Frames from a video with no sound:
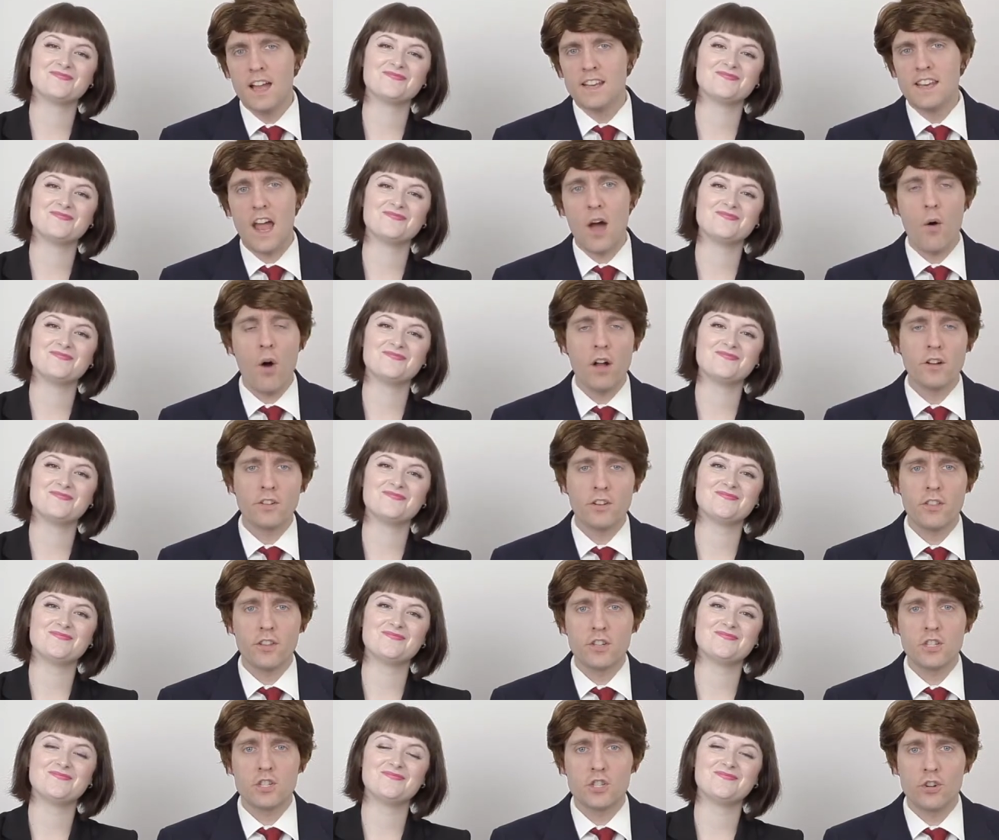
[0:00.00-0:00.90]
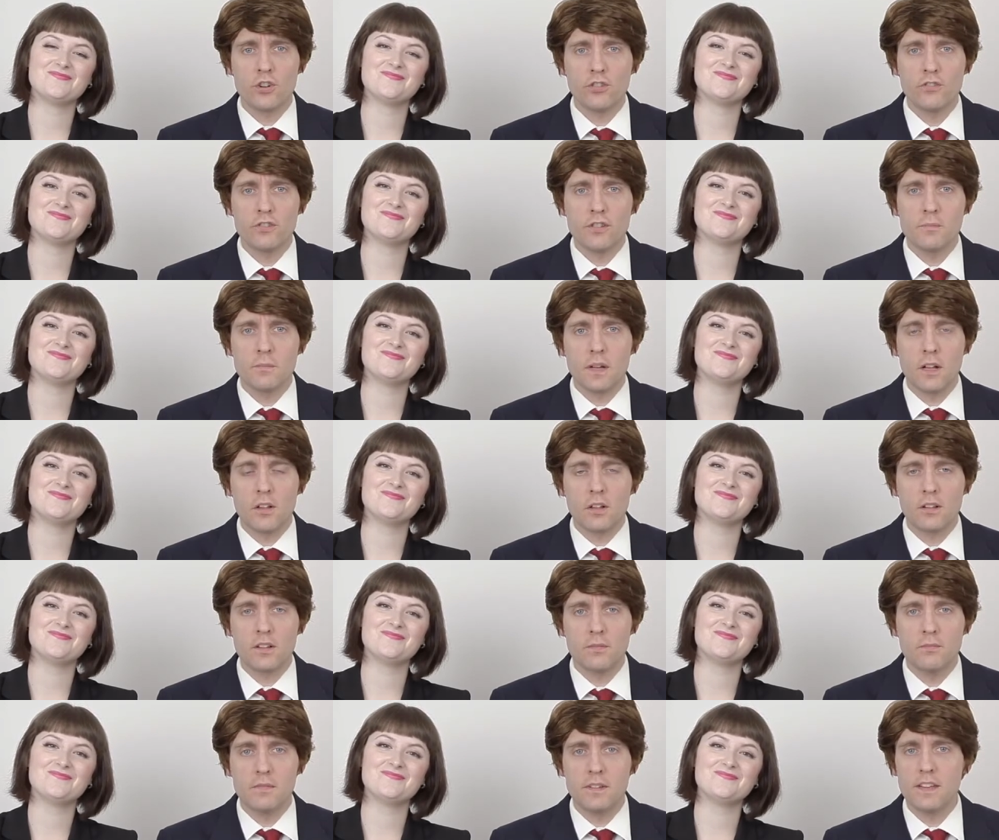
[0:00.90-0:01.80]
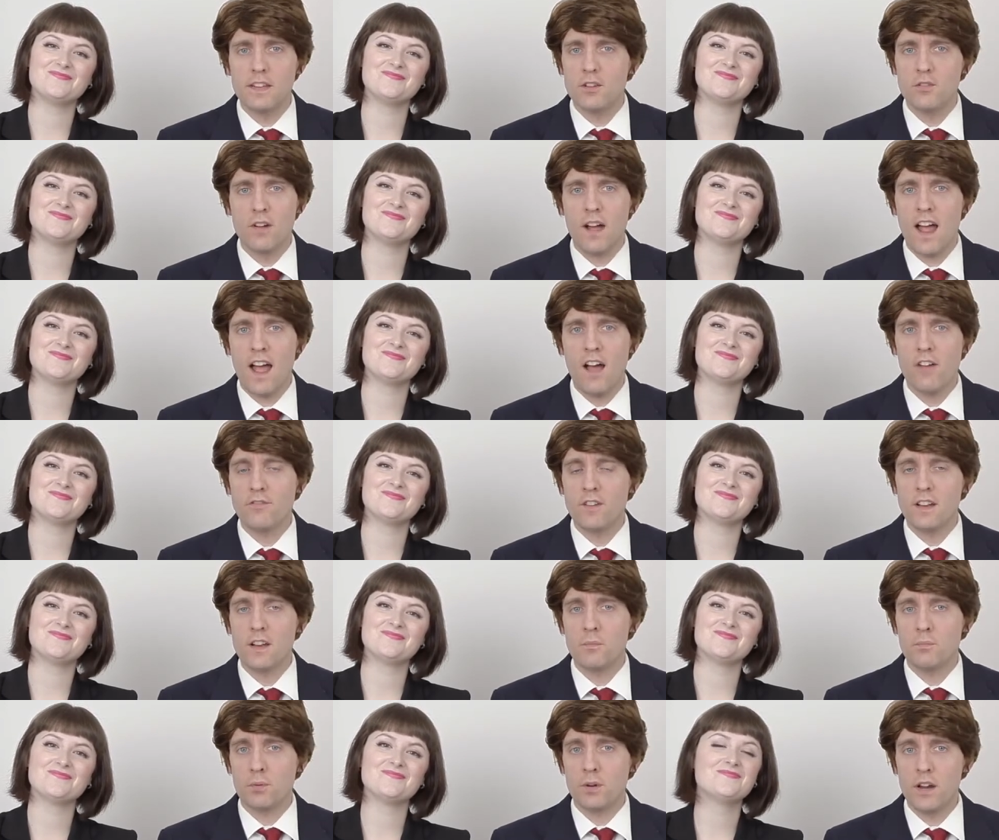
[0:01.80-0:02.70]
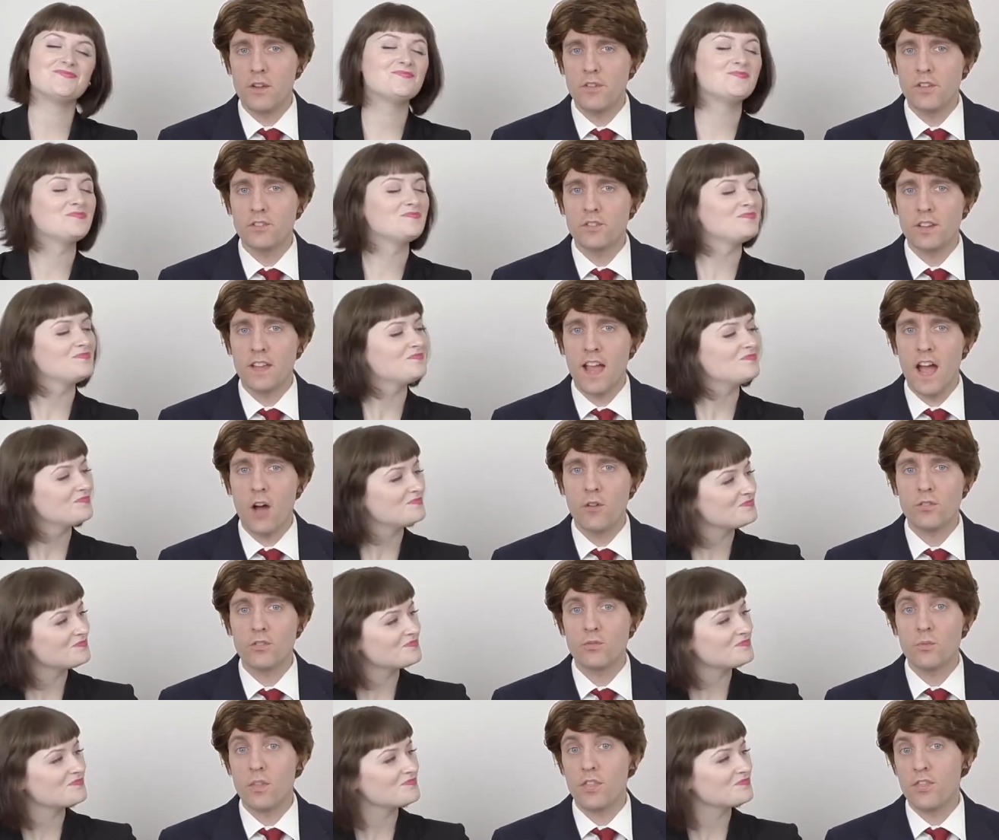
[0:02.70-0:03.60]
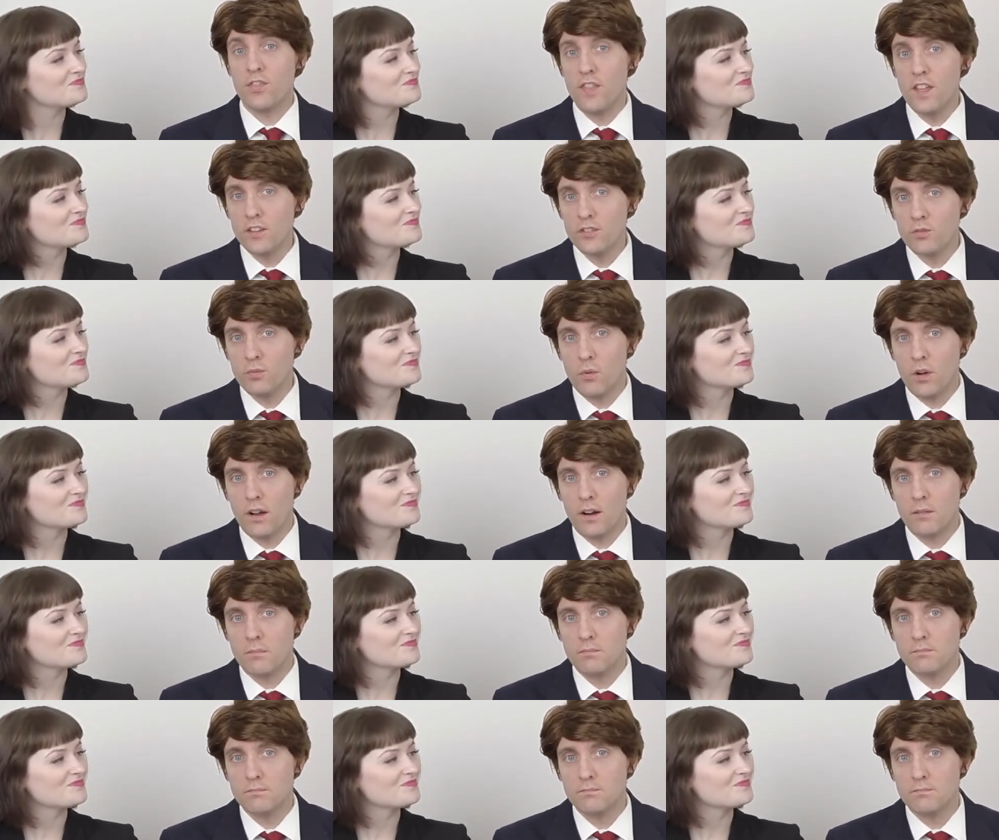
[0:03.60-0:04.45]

Speaker 1: Now on to the Jersey Milk. Do you have any previous encounters with this one?